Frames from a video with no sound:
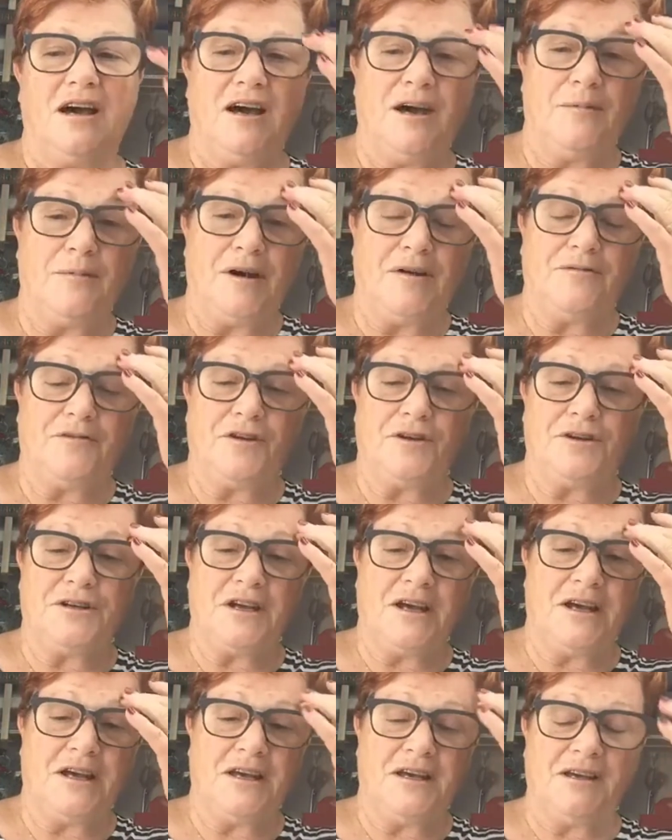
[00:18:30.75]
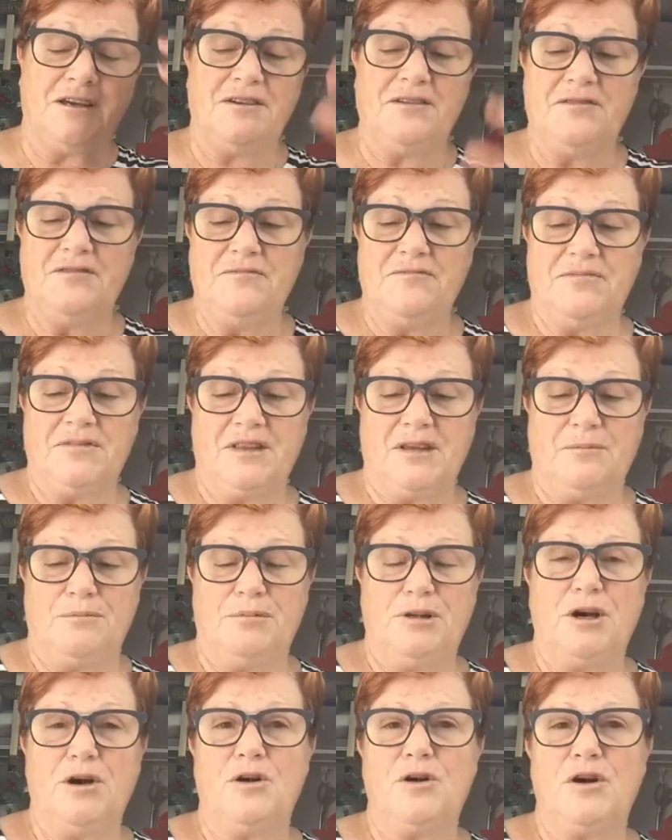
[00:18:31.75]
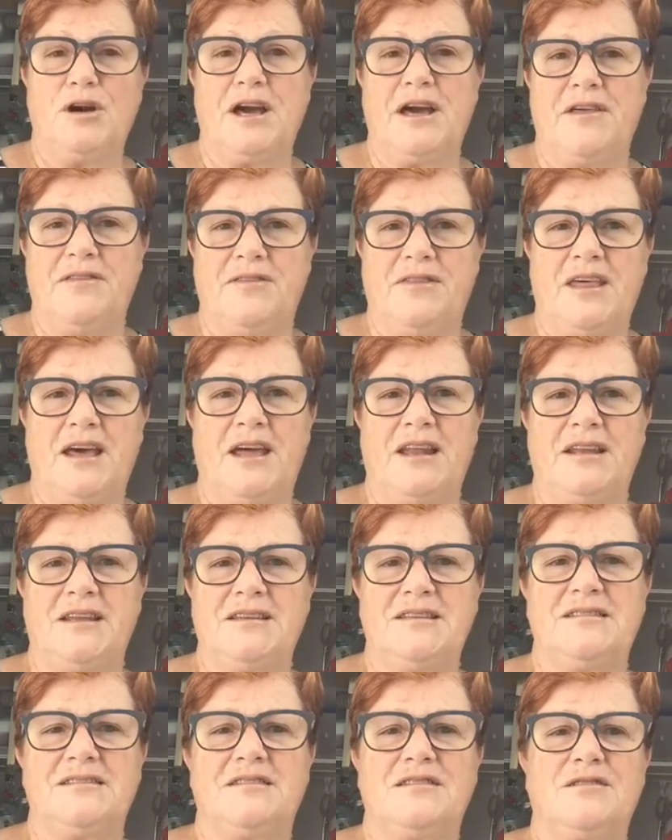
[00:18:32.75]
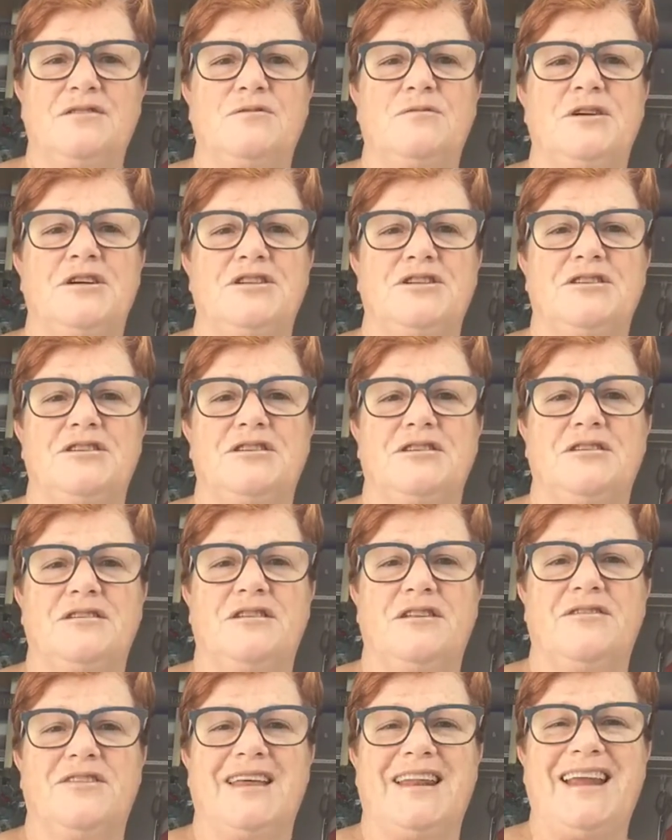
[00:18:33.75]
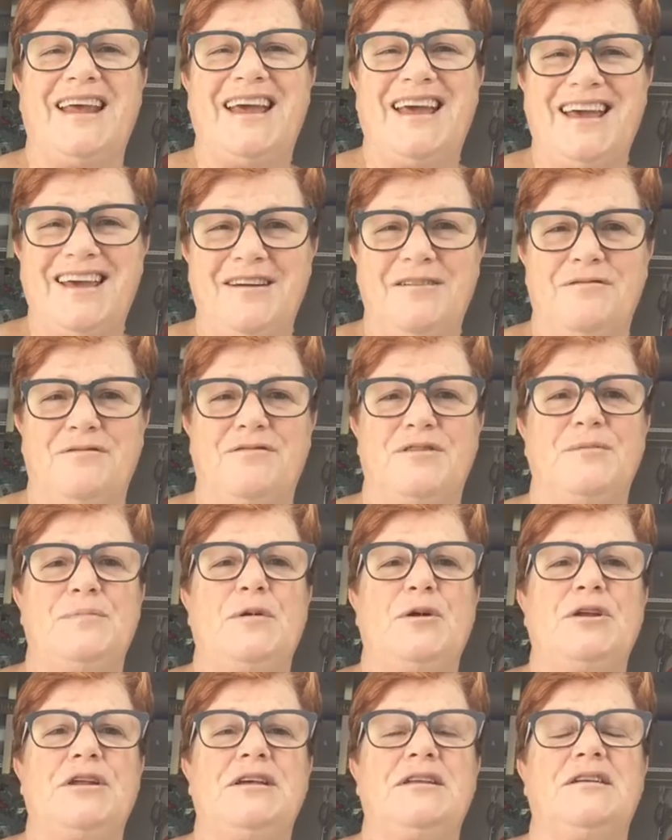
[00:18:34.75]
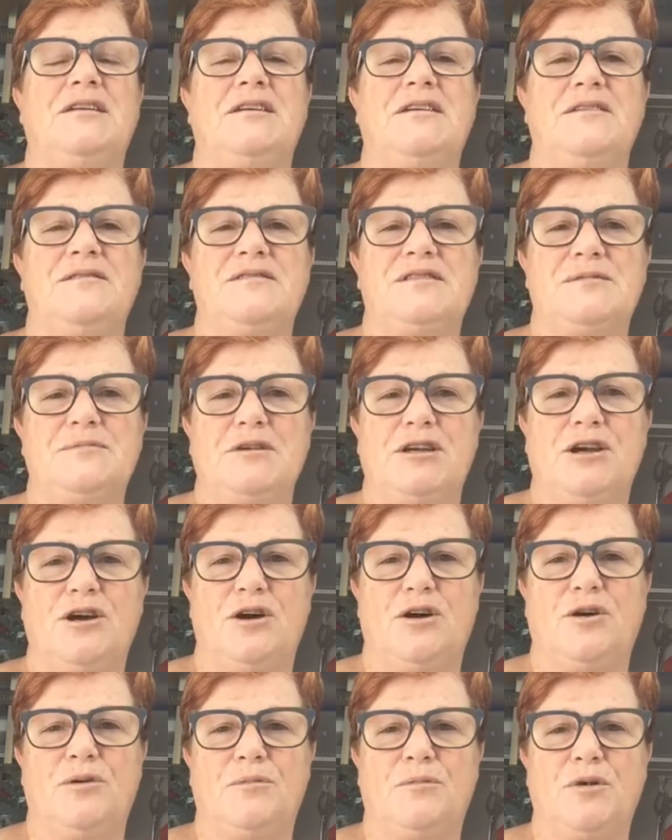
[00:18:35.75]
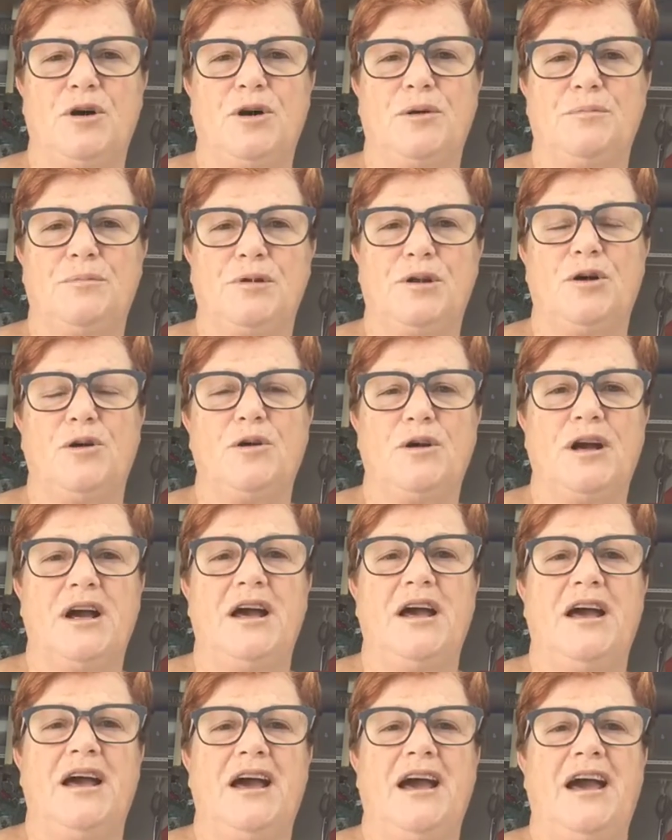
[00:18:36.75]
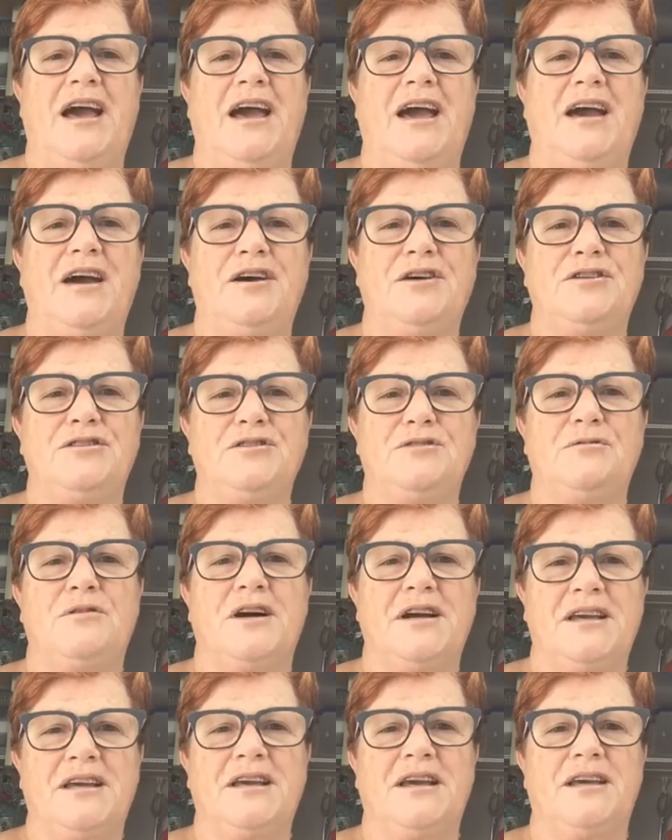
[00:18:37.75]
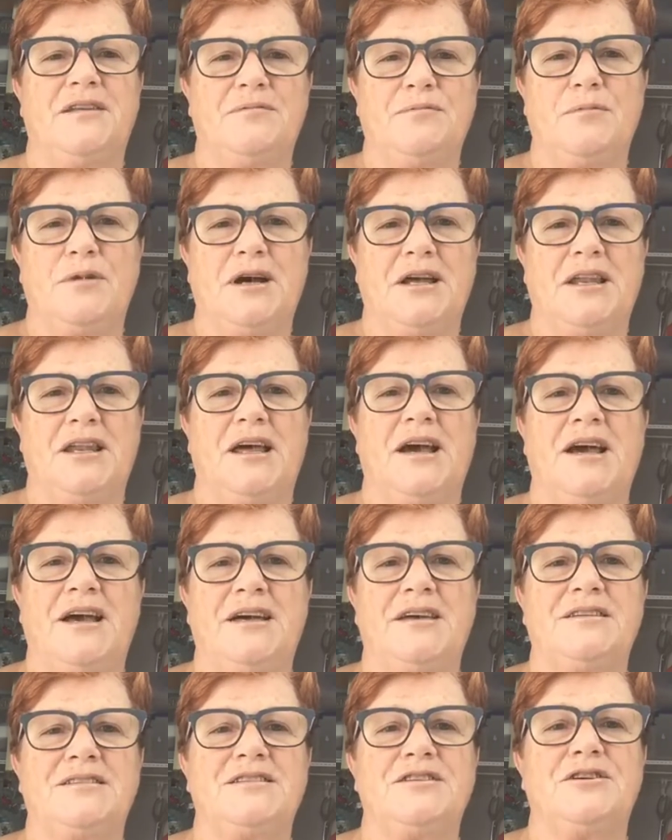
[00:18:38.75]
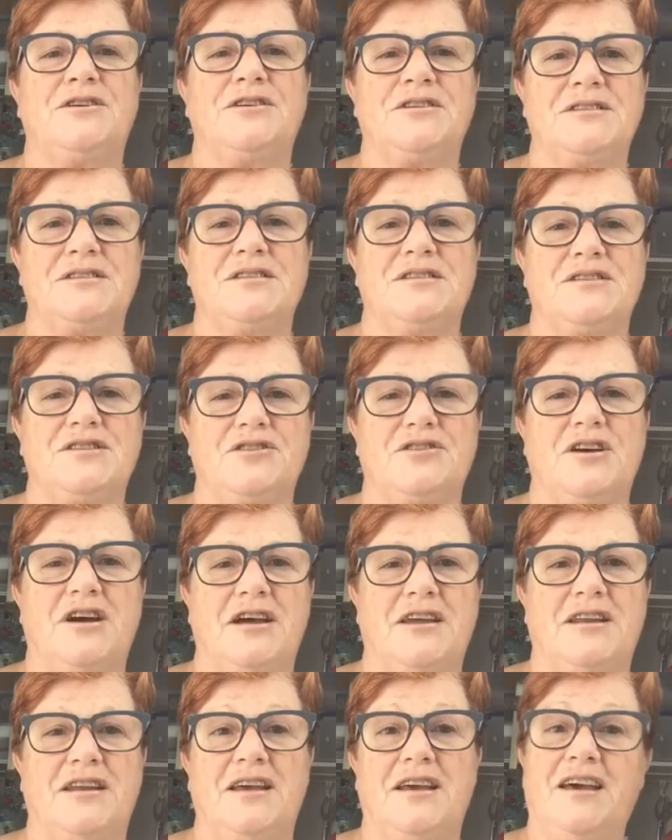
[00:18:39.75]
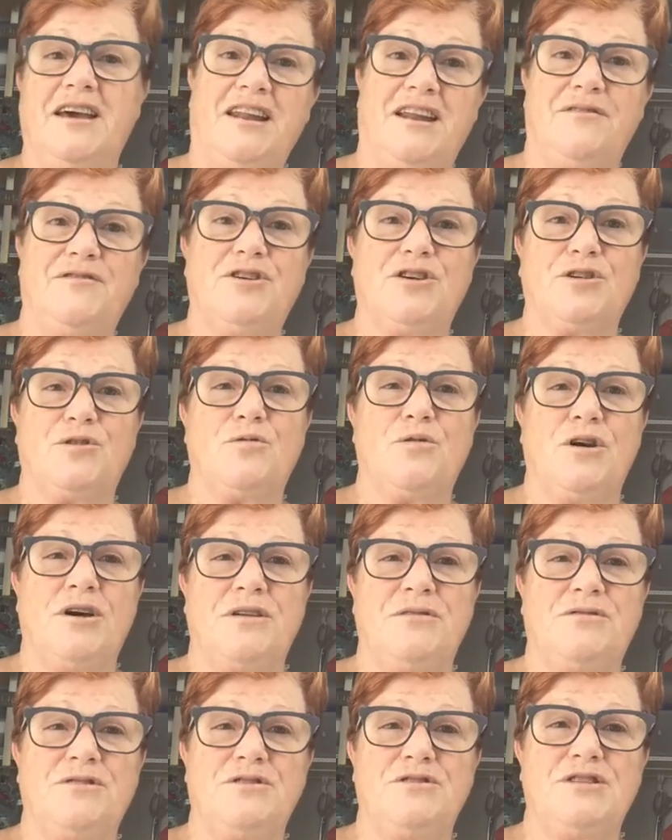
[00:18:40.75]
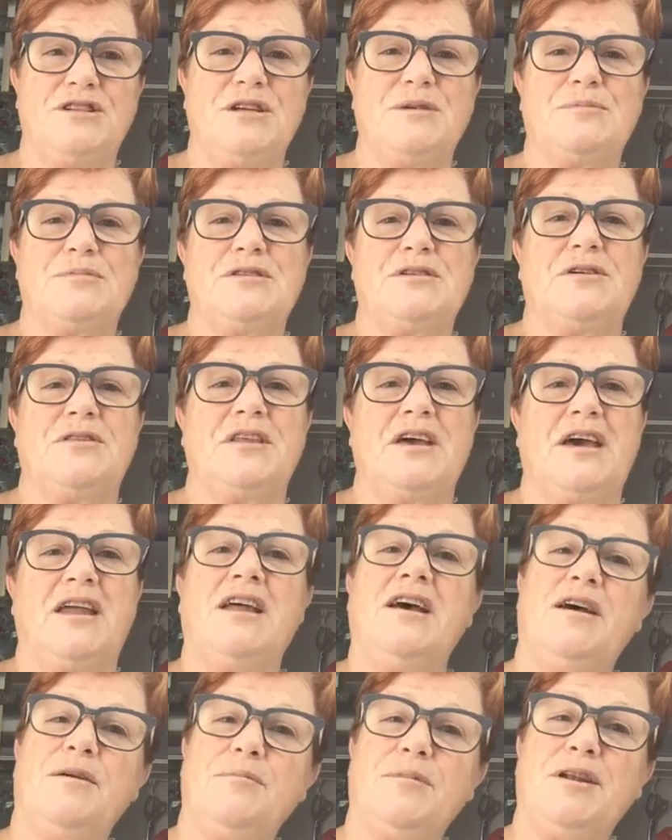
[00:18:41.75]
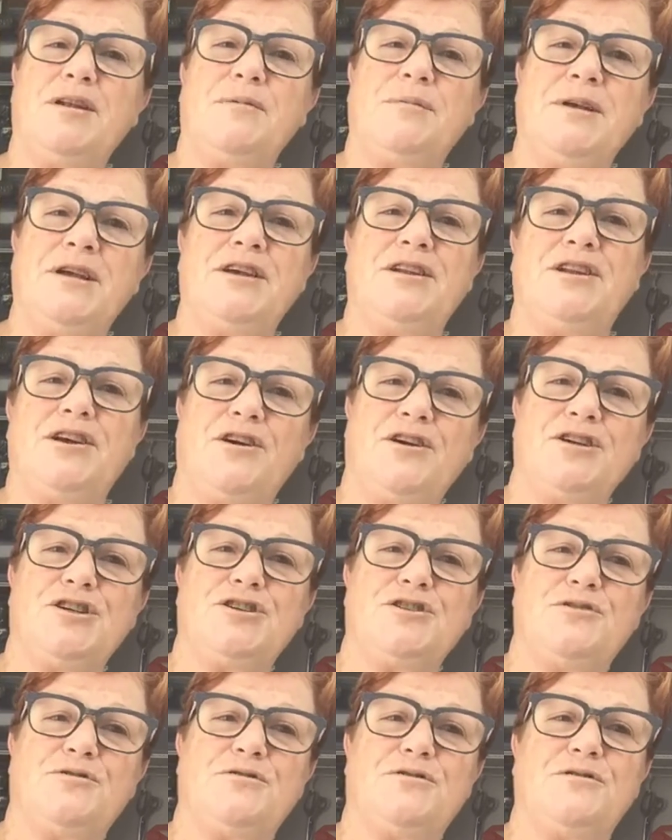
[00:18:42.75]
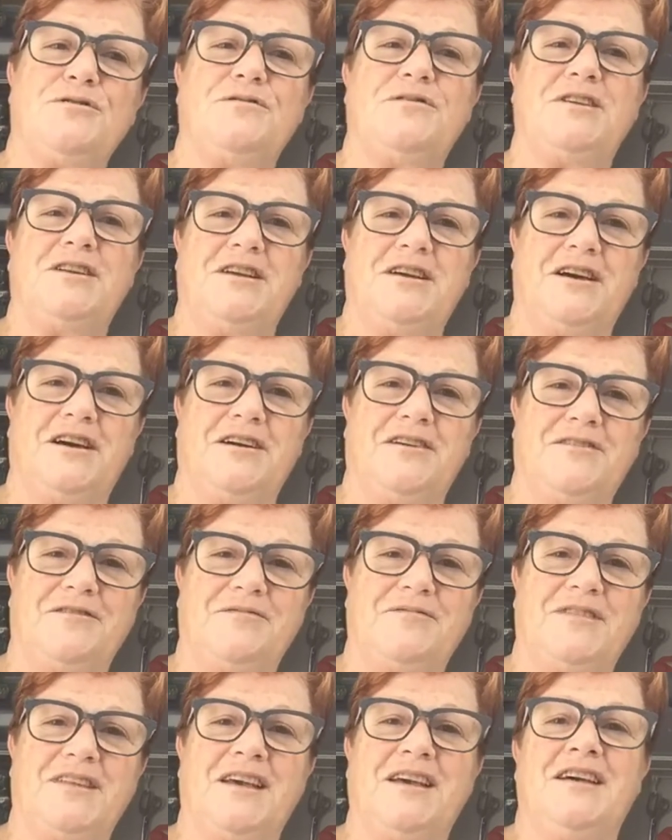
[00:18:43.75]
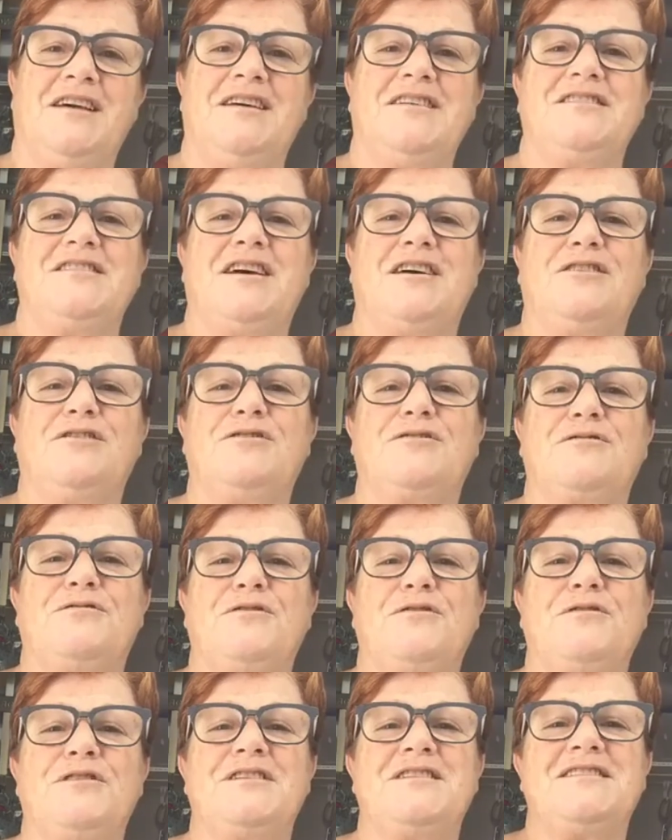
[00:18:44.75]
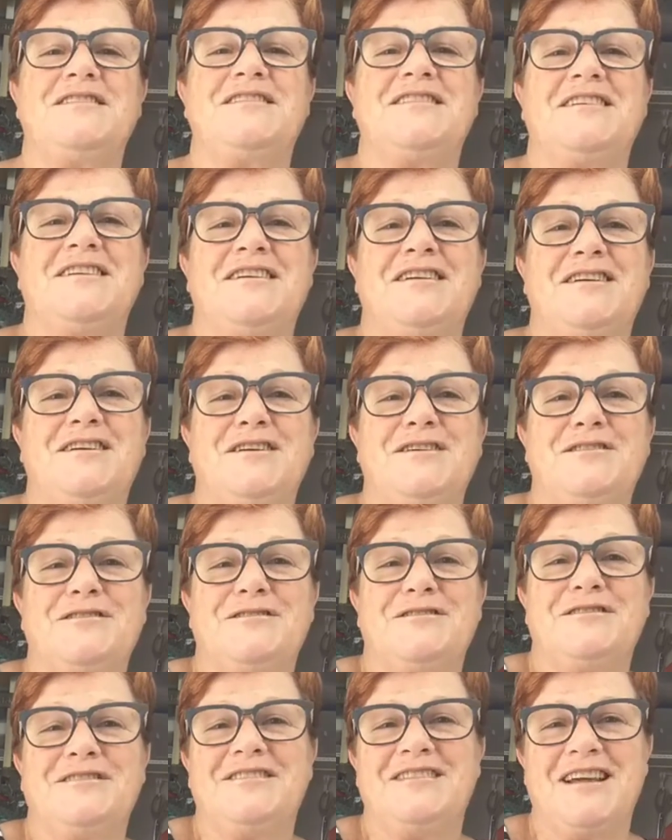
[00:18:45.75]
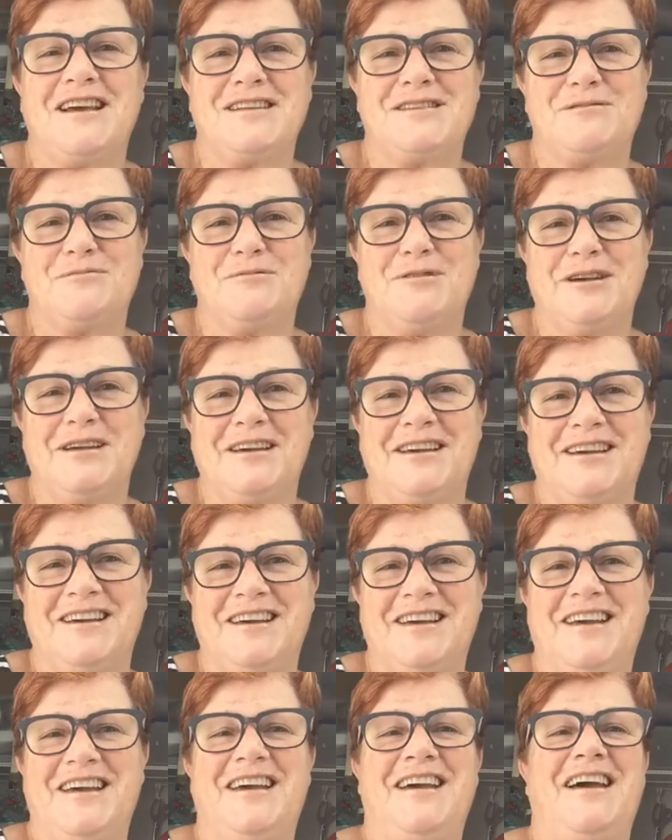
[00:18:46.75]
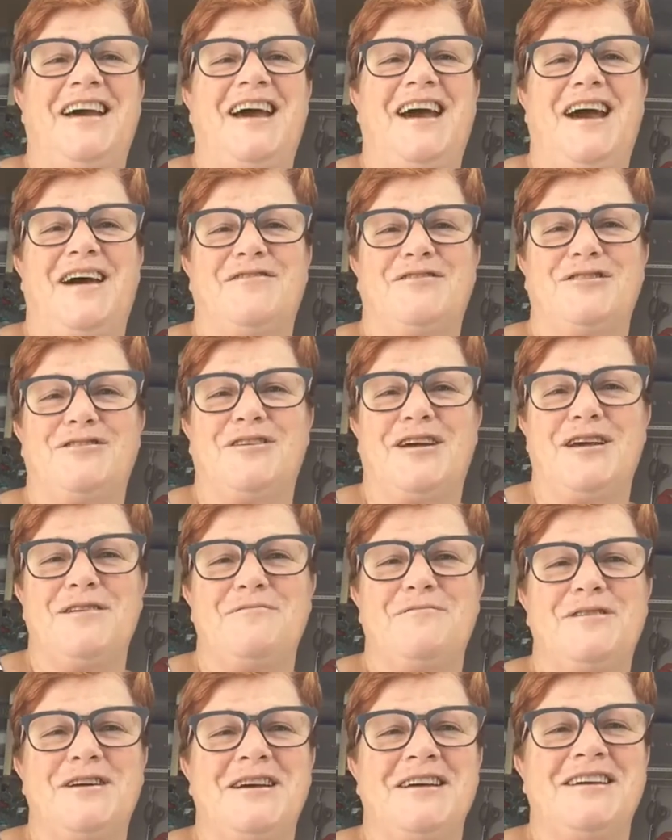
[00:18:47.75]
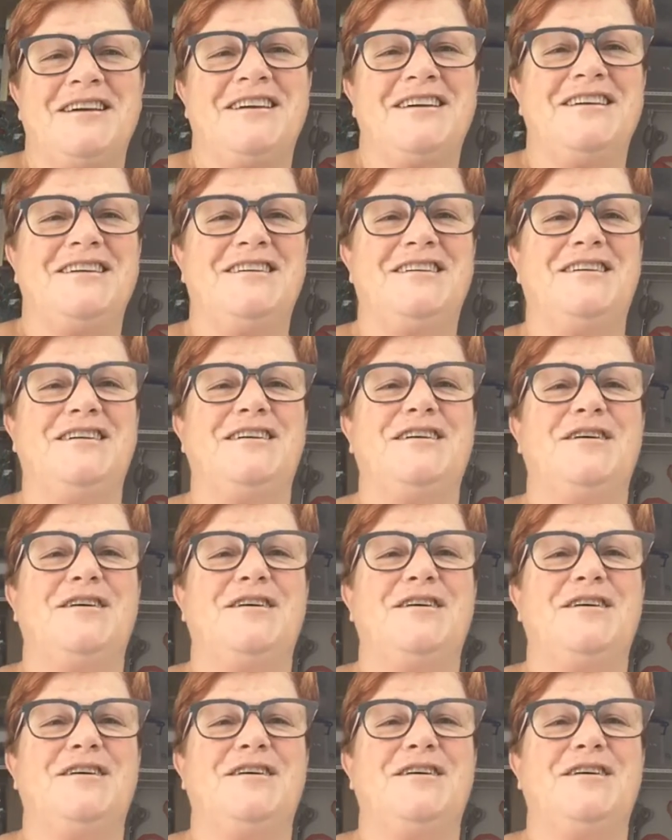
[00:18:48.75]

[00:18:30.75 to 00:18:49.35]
I've got a blog, and that is the question that everybody leaves me on my blog. How do I get my layers nice and straight? I've got quite a few tips on that, but it'll be a nice short video. So look forward to seeing you next week. Have a great week.